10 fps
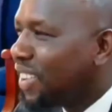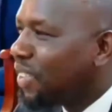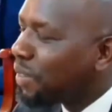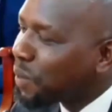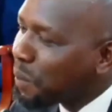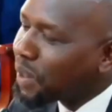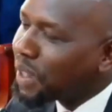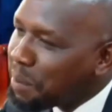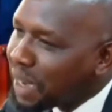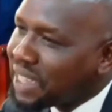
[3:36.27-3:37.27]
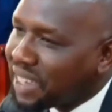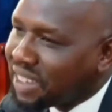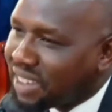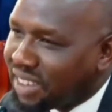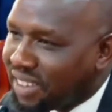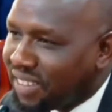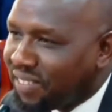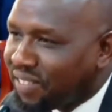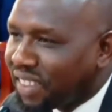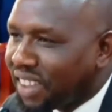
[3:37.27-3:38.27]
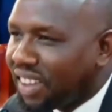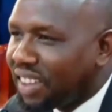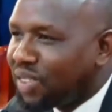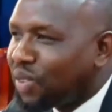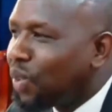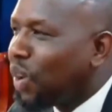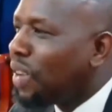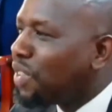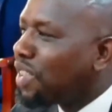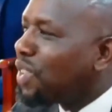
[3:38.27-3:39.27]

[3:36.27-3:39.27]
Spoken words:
you have to put a budget to go and